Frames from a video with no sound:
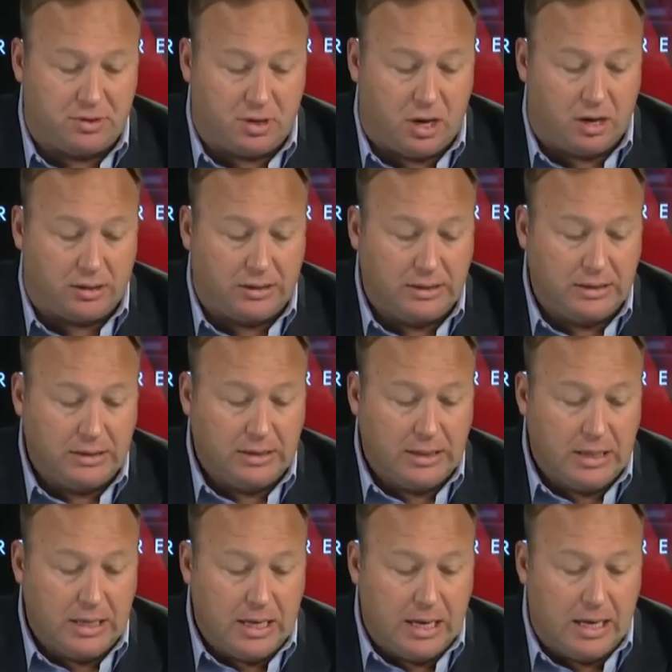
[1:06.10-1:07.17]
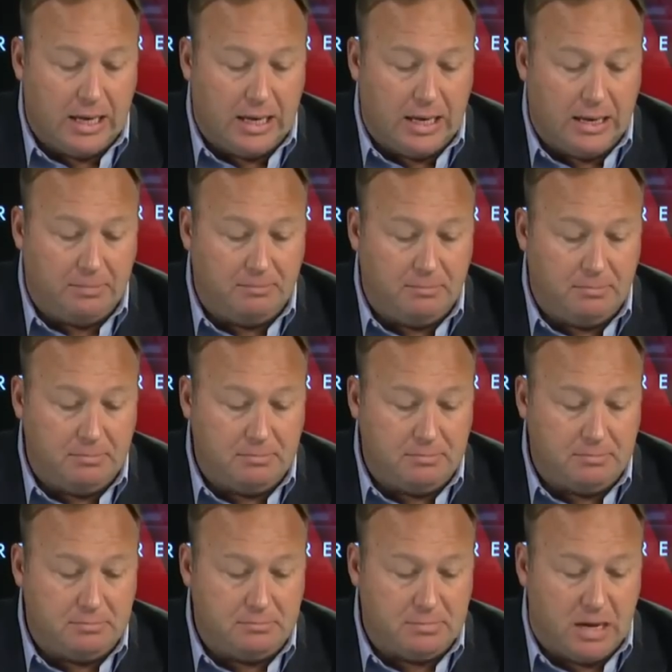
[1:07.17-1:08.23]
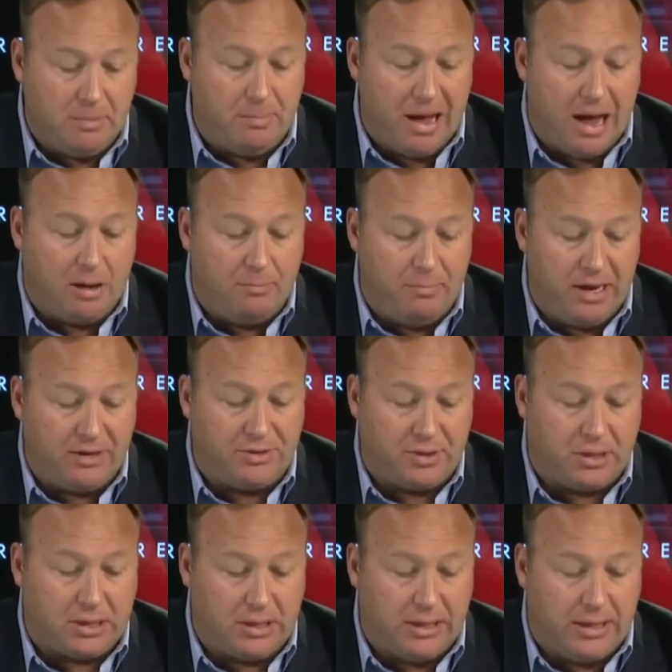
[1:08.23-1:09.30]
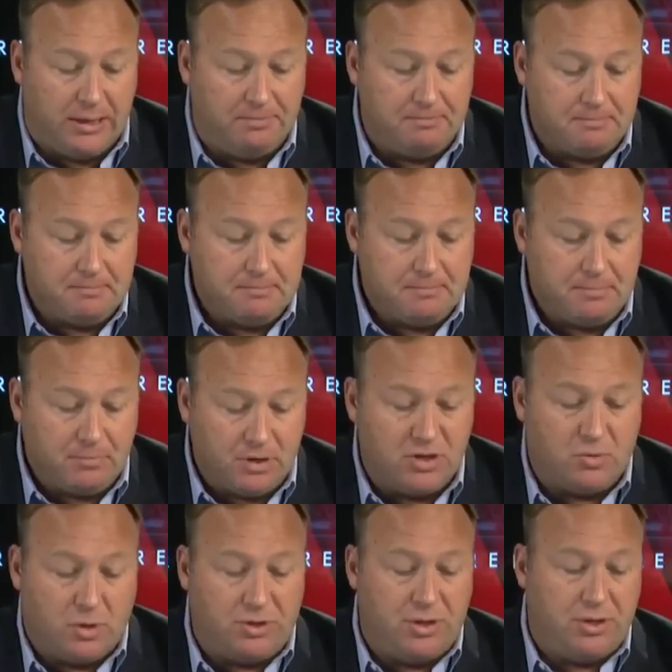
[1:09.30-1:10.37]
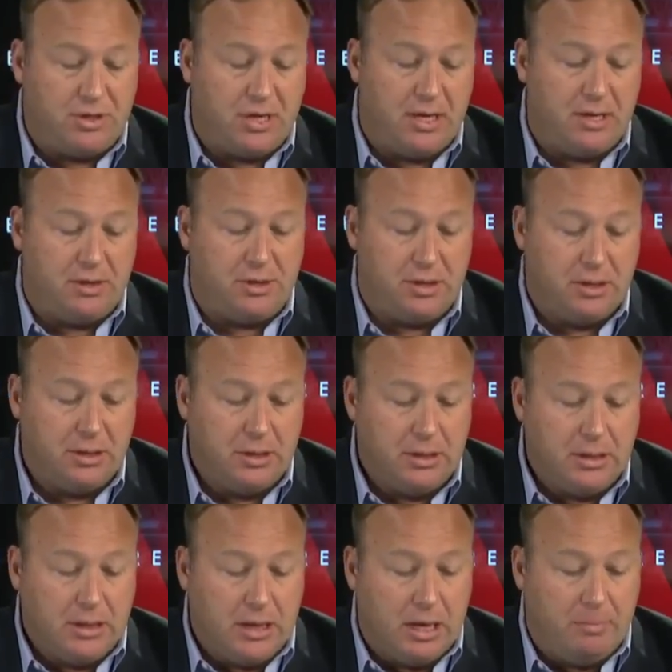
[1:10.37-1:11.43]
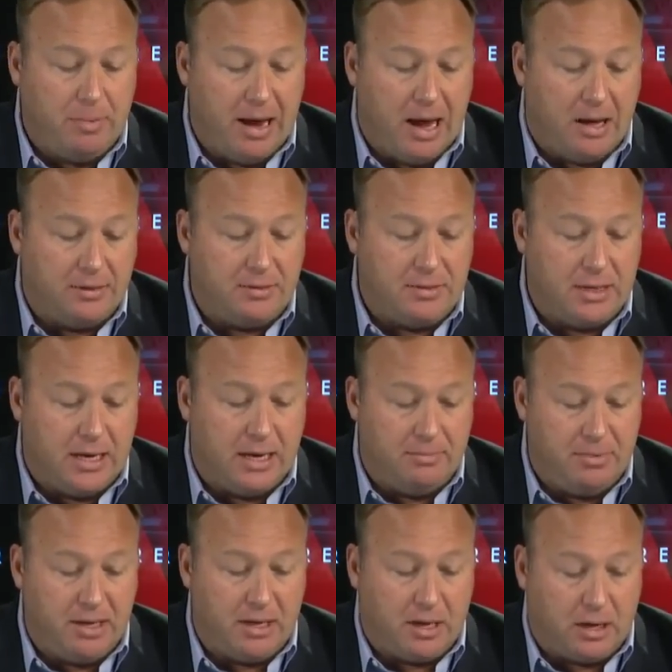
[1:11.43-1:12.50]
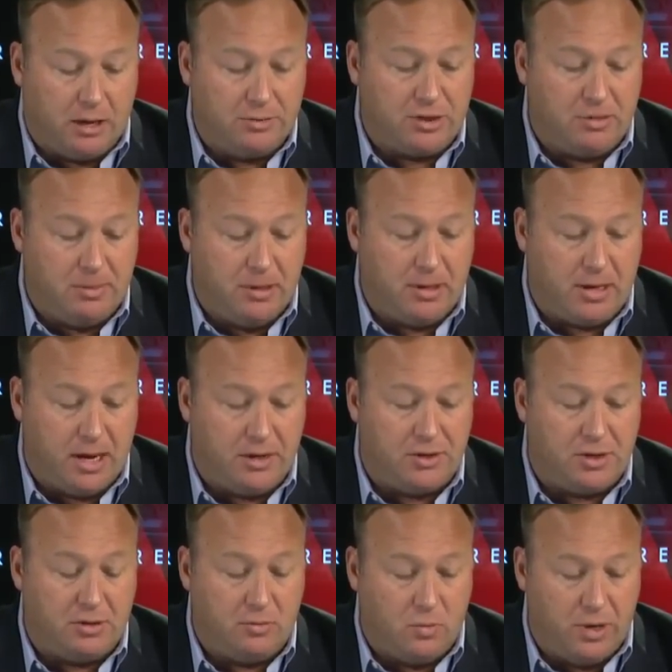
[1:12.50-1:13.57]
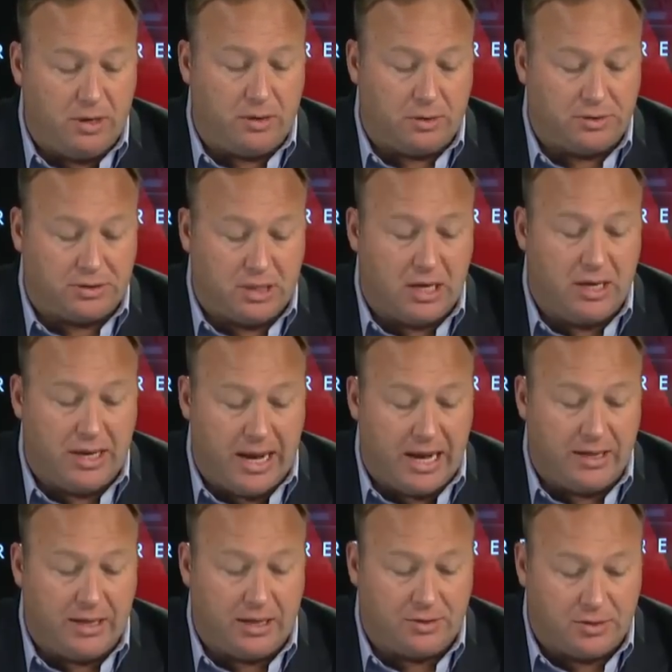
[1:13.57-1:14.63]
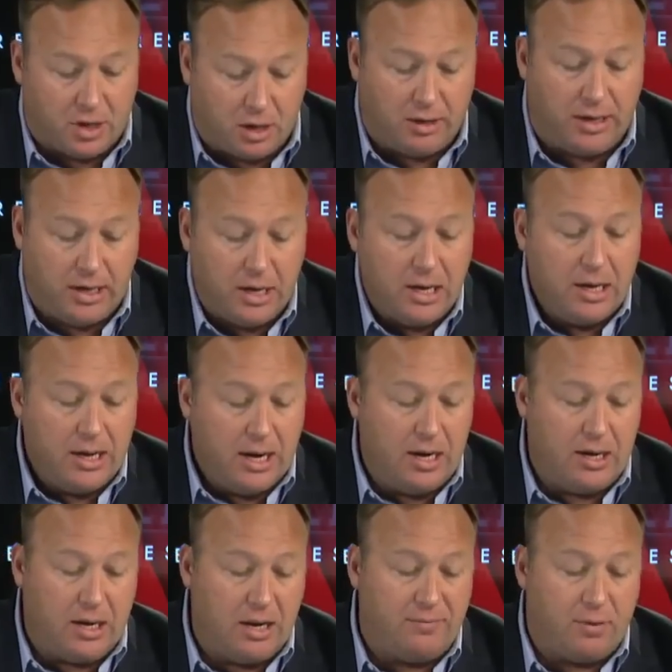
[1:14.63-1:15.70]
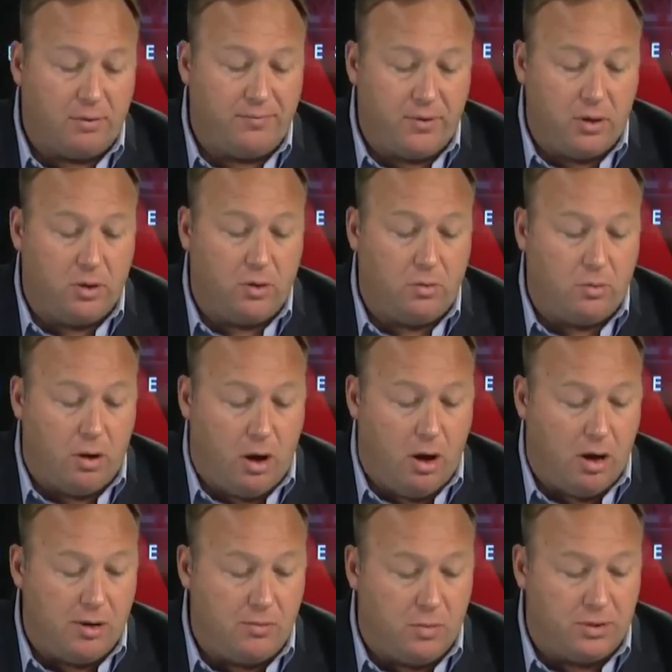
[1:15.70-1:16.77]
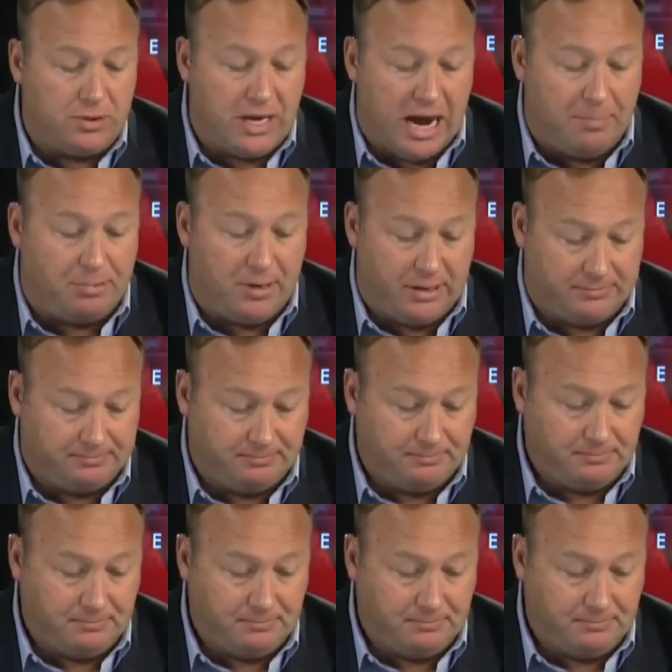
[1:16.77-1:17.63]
to talk about basically, this is what she sent us, about being in close communication with her son and the attorney and to give her view on what's happening.